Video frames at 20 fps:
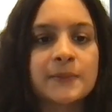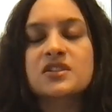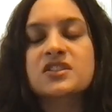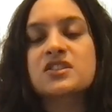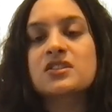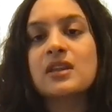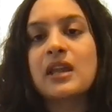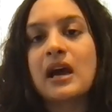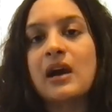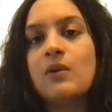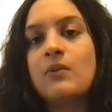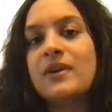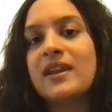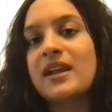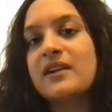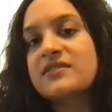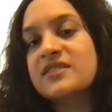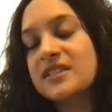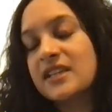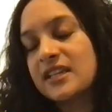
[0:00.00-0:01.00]
So now, when
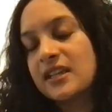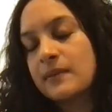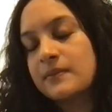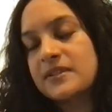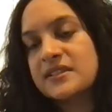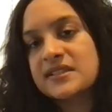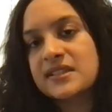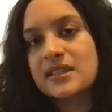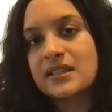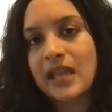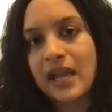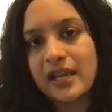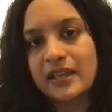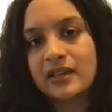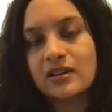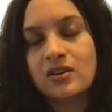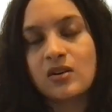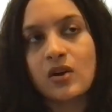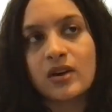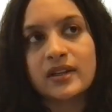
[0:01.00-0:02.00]
I've set up this
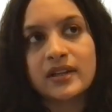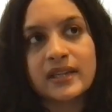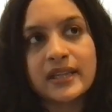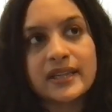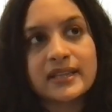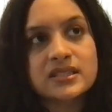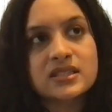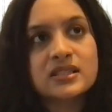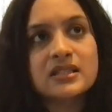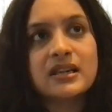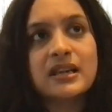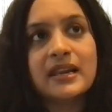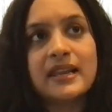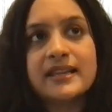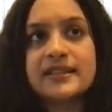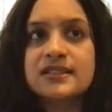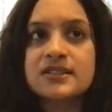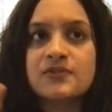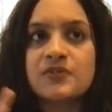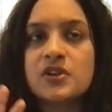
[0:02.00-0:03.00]
entire context,
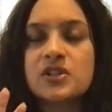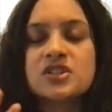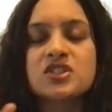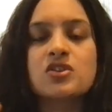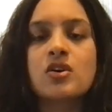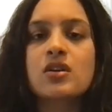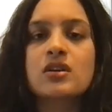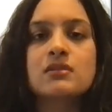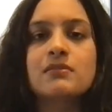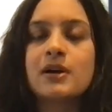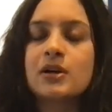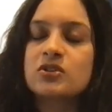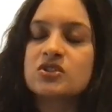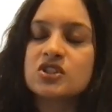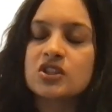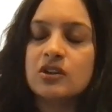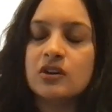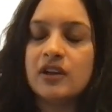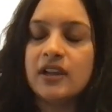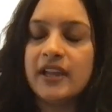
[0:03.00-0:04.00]
let's first talk
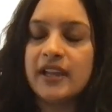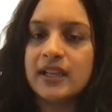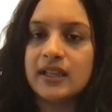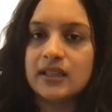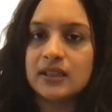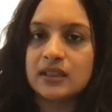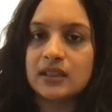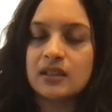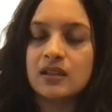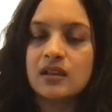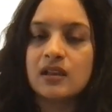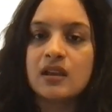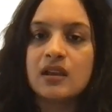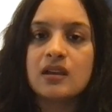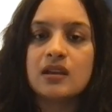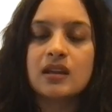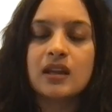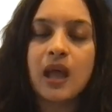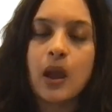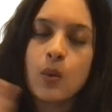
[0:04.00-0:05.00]
about your health.
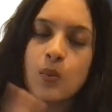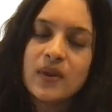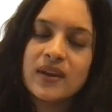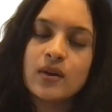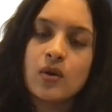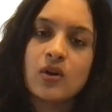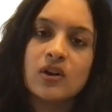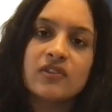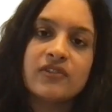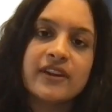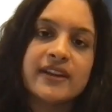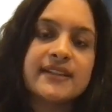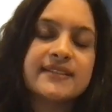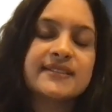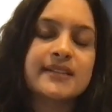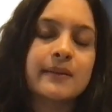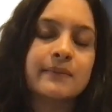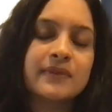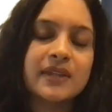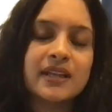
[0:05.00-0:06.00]
Now, when already
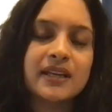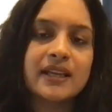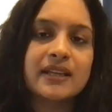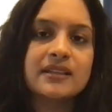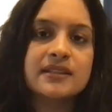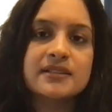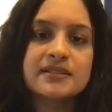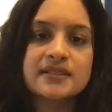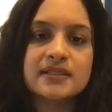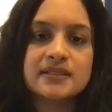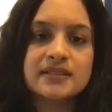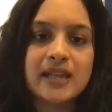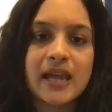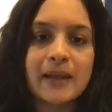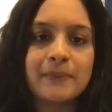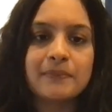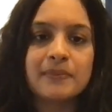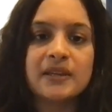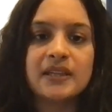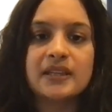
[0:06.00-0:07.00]
something like this is
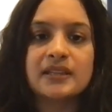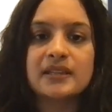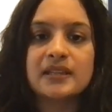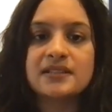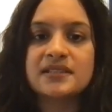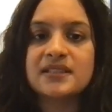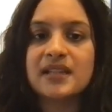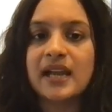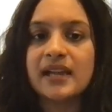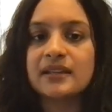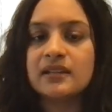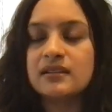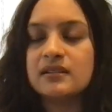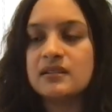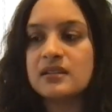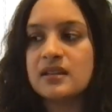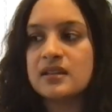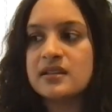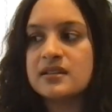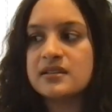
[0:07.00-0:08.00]
happening, that
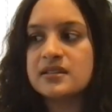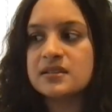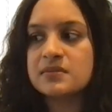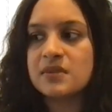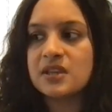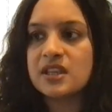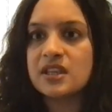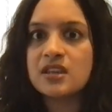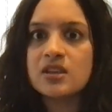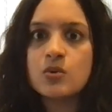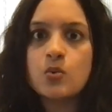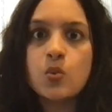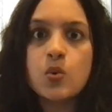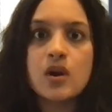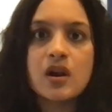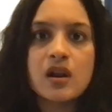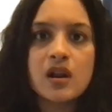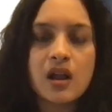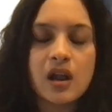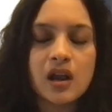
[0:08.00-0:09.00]
Saturn is making you
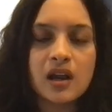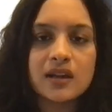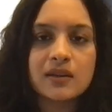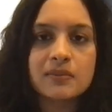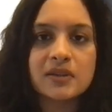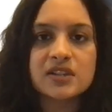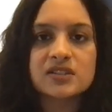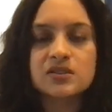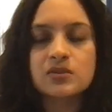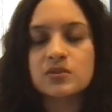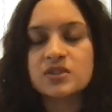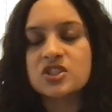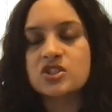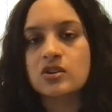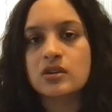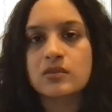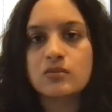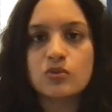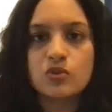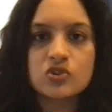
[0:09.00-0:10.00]
work hard, because of which
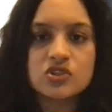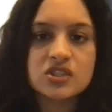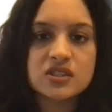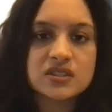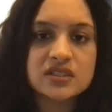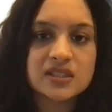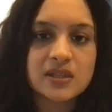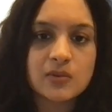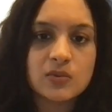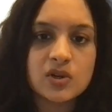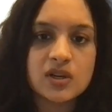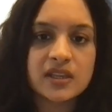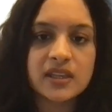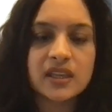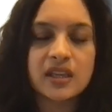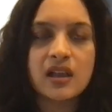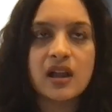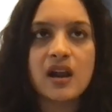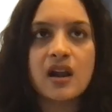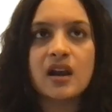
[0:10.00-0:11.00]
your emotions are
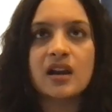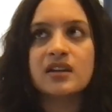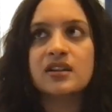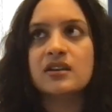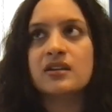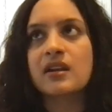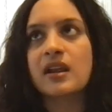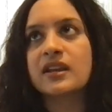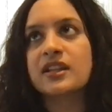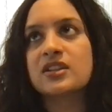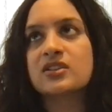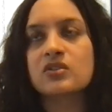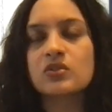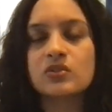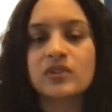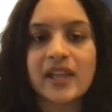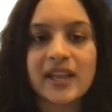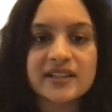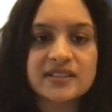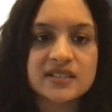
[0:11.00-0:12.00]
working hard, you're running
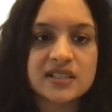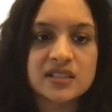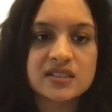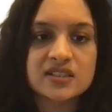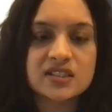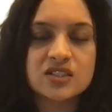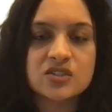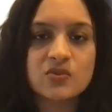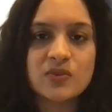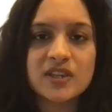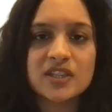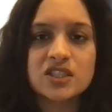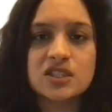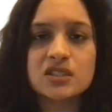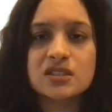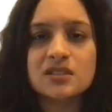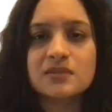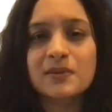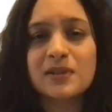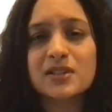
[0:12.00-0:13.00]
through taxing
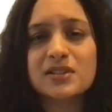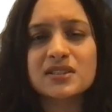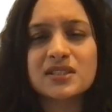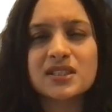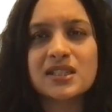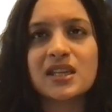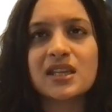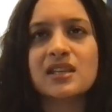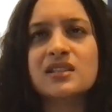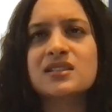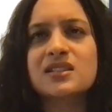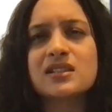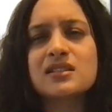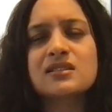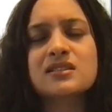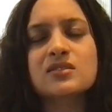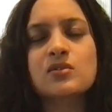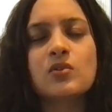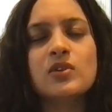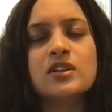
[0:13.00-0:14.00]
situations, because hey, it
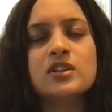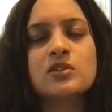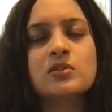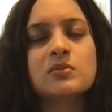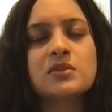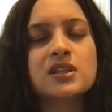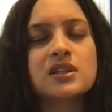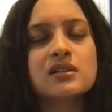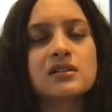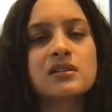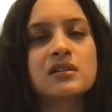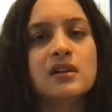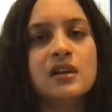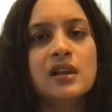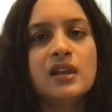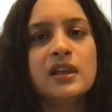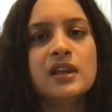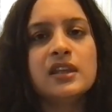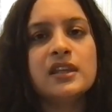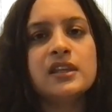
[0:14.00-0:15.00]
is going to be a
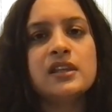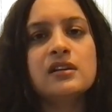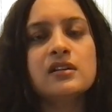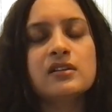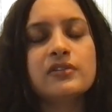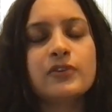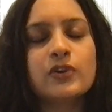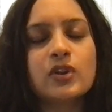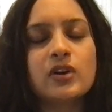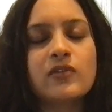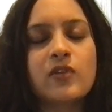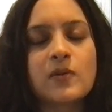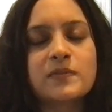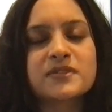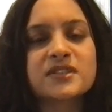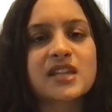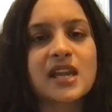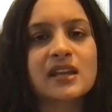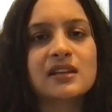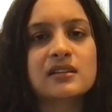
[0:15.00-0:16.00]
year full of
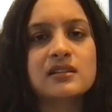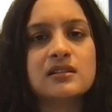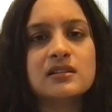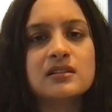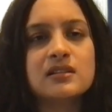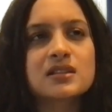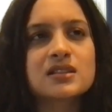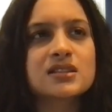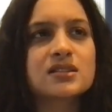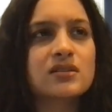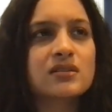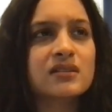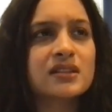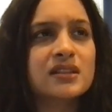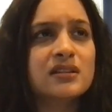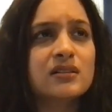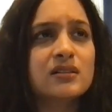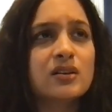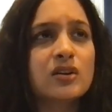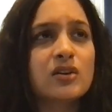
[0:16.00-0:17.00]
obstacles, a
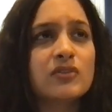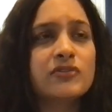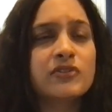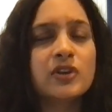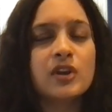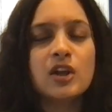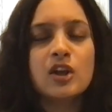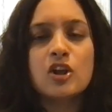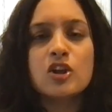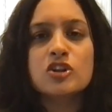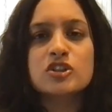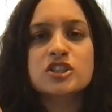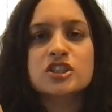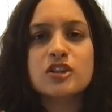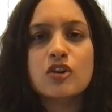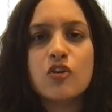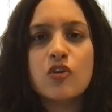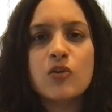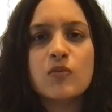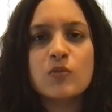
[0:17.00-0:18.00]
year of
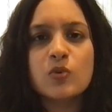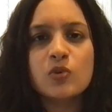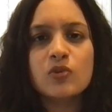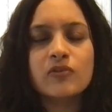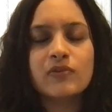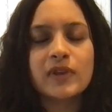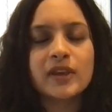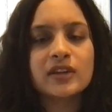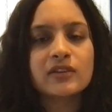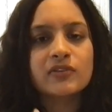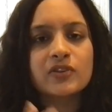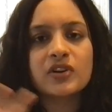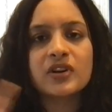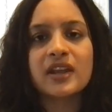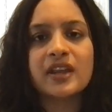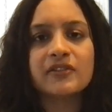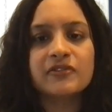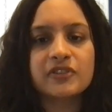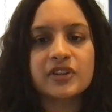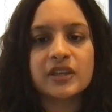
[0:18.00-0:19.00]
slow movement for
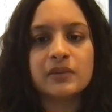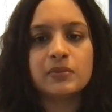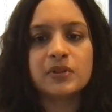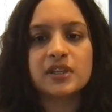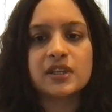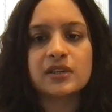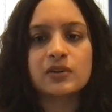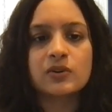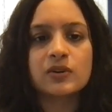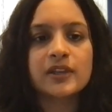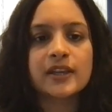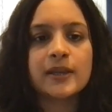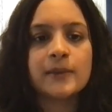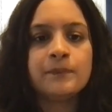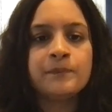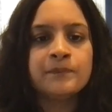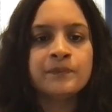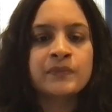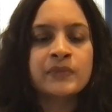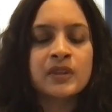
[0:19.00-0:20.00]
everybody. Okay,
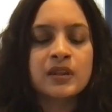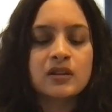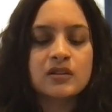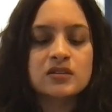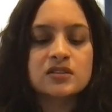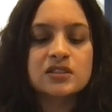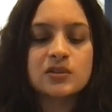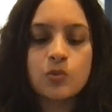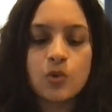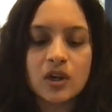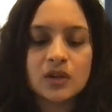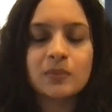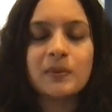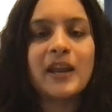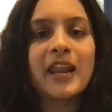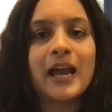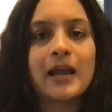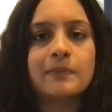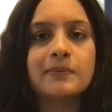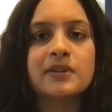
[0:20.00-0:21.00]
so what
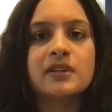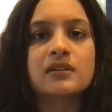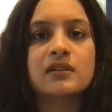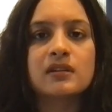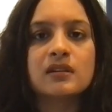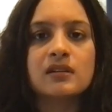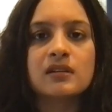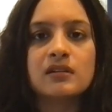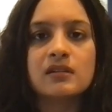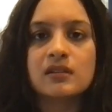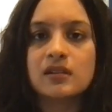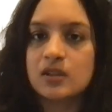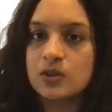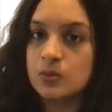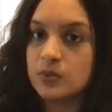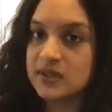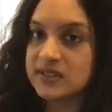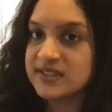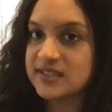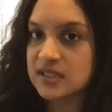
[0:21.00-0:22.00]
will happen? You
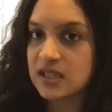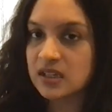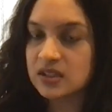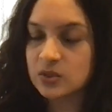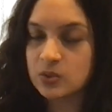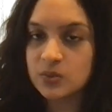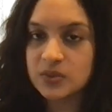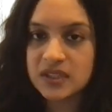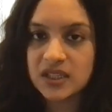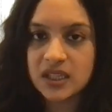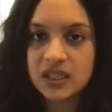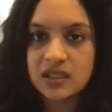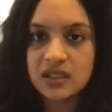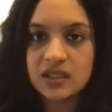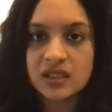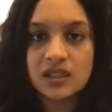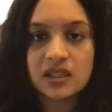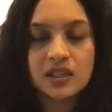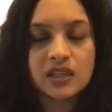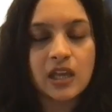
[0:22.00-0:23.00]
will start
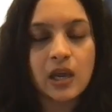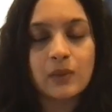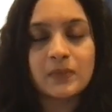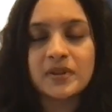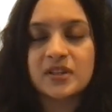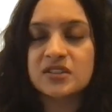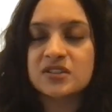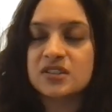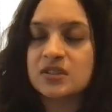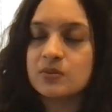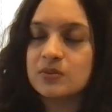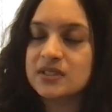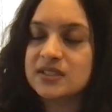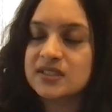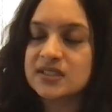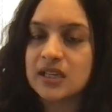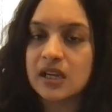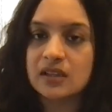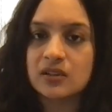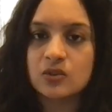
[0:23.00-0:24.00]
overthinking. Now, because you will
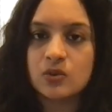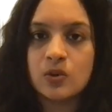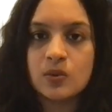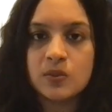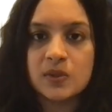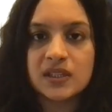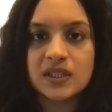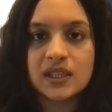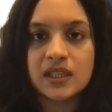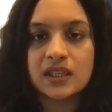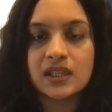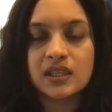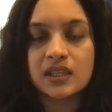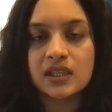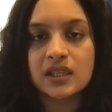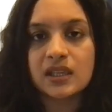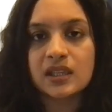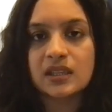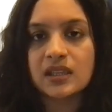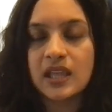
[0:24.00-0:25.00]
start
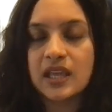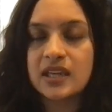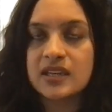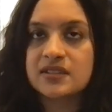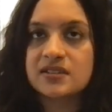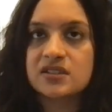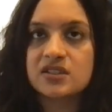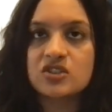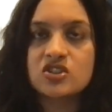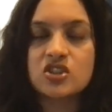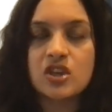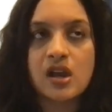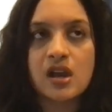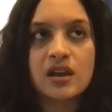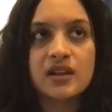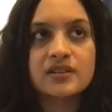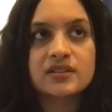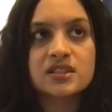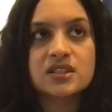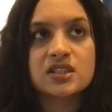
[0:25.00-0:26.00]
overthinking, there is a
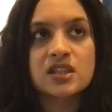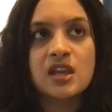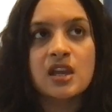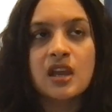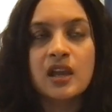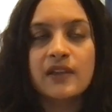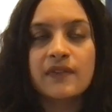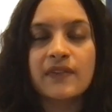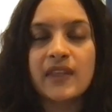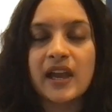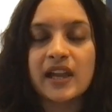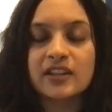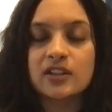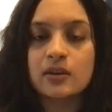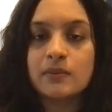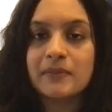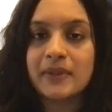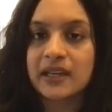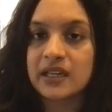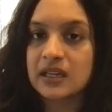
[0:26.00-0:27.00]
chance that
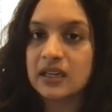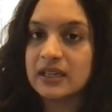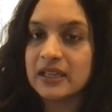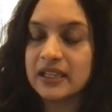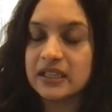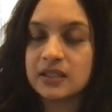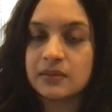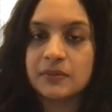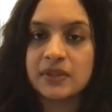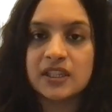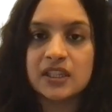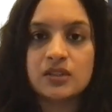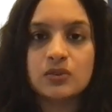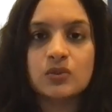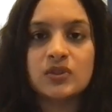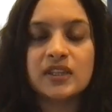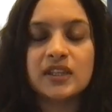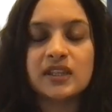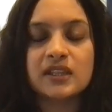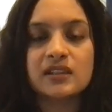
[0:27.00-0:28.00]
your mental health may
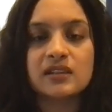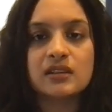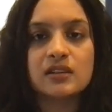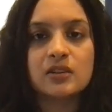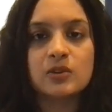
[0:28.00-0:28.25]
deteriorate.